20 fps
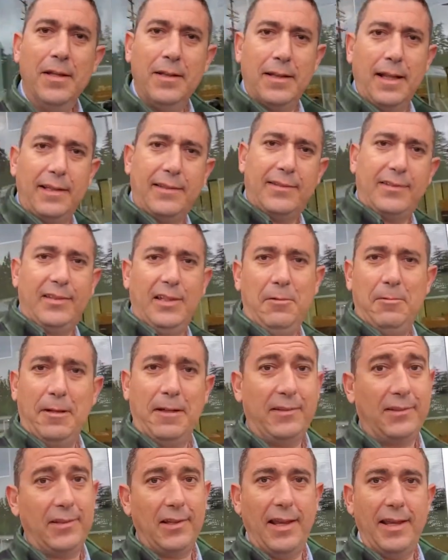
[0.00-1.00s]
Let's see what
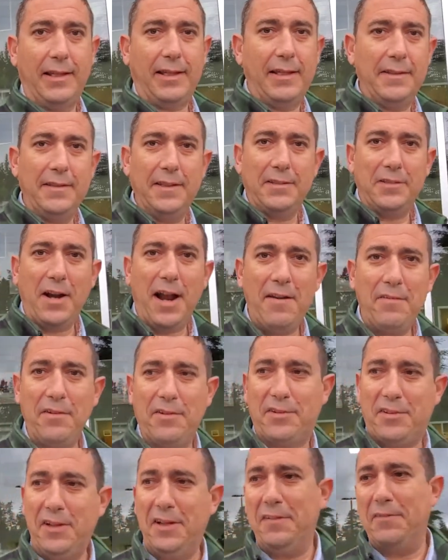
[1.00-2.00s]
it's like in the
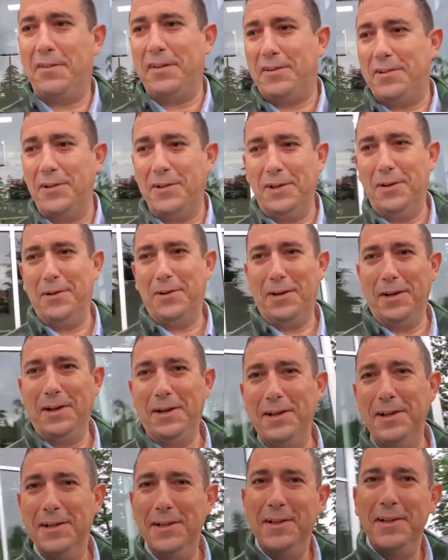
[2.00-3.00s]
driver's seat of the Toyota.
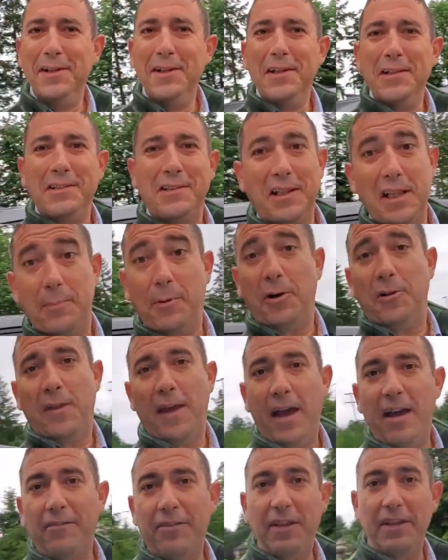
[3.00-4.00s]
So they both
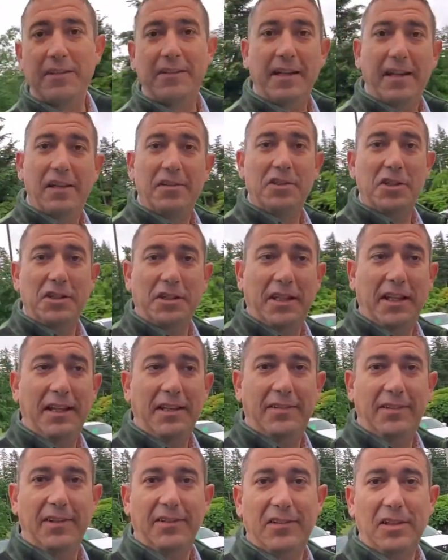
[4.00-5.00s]
have the intelligent
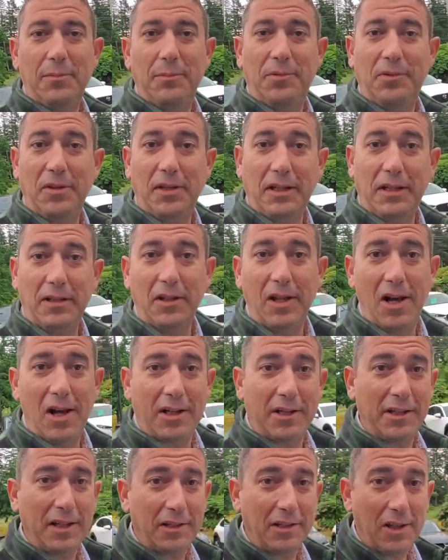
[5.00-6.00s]
key system, so you can lock
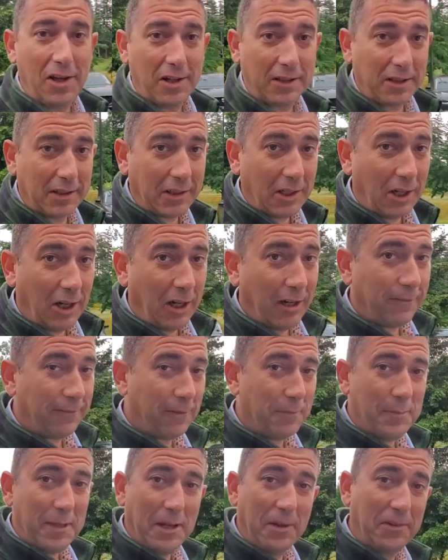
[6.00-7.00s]
and unlock the car
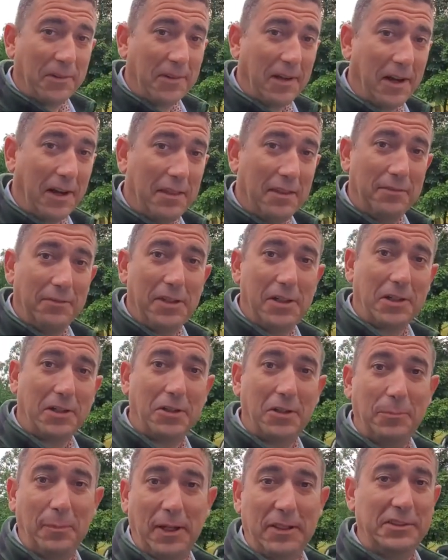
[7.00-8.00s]
from the outside of the
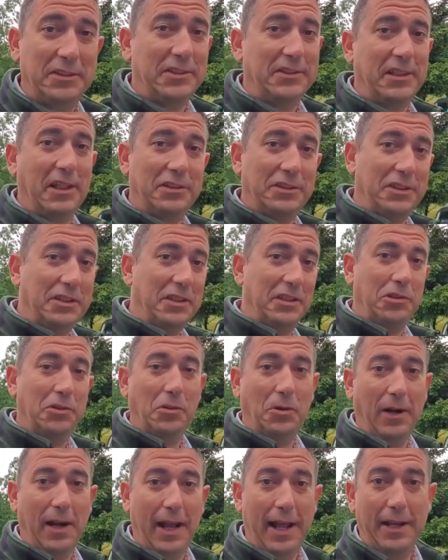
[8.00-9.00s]
vehicle by just touching the
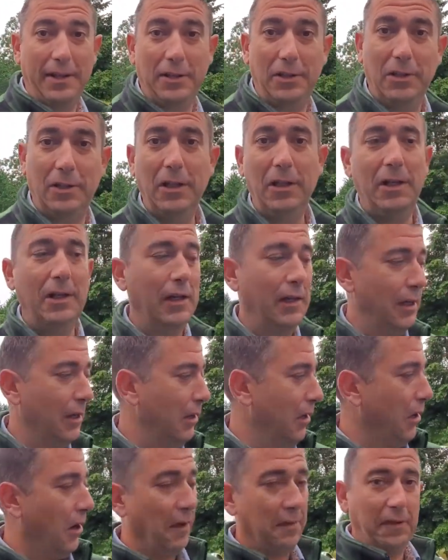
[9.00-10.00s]
door handle
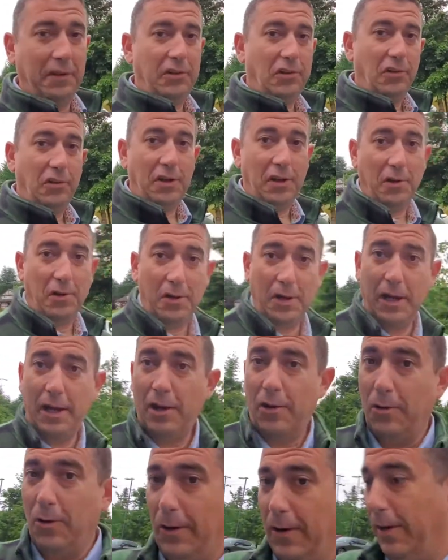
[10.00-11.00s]
on the
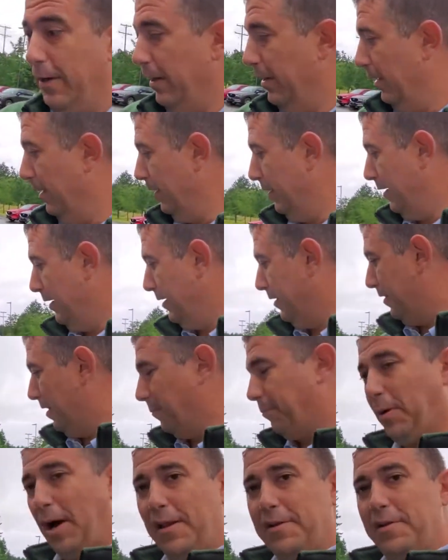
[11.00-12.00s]
Toyota or the
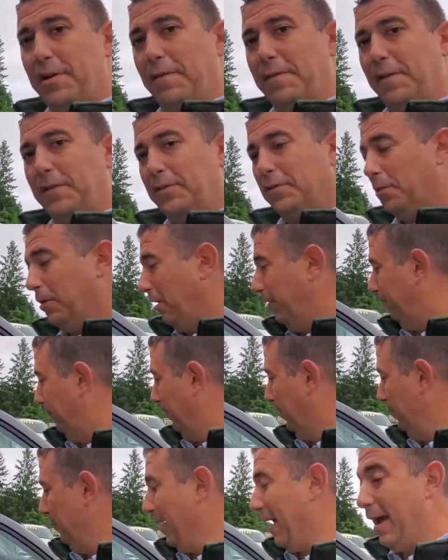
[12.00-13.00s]
button on the door for
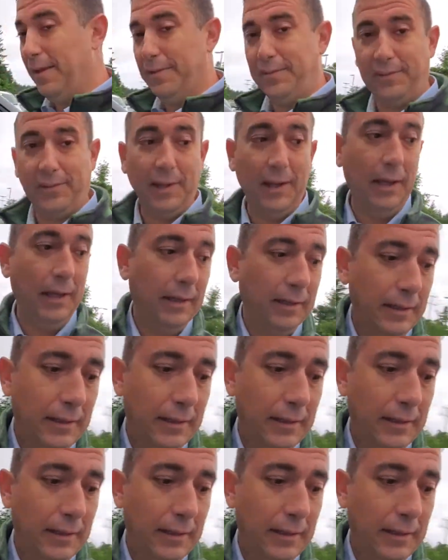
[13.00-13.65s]
the Mazda.